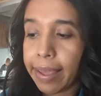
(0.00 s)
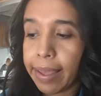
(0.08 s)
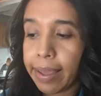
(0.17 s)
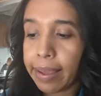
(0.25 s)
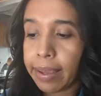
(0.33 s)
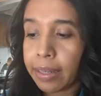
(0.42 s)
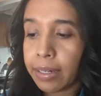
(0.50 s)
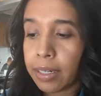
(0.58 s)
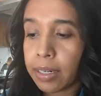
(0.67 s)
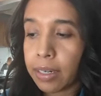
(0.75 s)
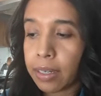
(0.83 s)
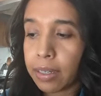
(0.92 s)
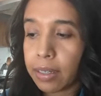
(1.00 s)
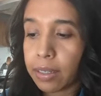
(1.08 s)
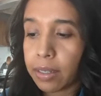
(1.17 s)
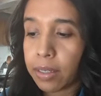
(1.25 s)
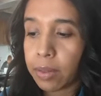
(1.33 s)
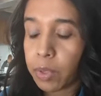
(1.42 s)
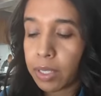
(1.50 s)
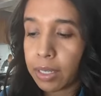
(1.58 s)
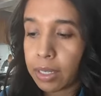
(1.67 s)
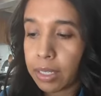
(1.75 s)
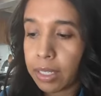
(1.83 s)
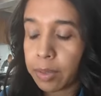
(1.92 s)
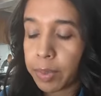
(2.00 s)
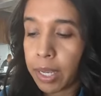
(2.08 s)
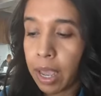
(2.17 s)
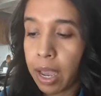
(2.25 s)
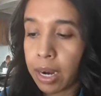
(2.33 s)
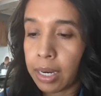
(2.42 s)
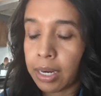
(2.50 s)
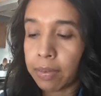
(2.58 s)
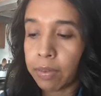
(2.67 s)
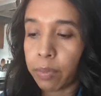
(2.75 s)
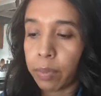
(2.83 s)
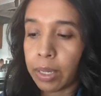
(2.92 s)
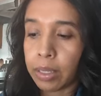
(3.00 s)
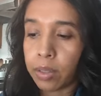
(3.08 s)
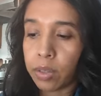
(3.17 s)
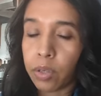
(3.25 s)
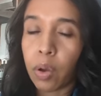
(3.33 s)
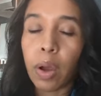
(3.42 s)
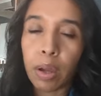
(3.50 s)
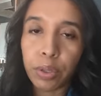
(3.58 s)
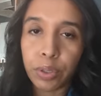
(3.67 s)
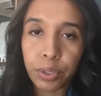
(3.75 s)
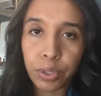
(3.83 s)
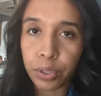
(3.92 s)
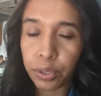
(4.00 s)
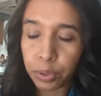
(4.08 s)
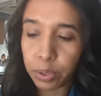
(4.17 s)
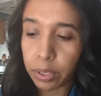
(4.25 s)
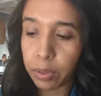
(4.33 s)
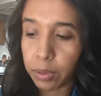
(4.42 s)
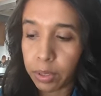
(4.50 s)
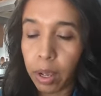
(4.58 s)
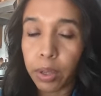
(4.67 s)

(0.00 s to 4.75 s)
And someone's gonna teach me how to lift weights, so I'll just use those.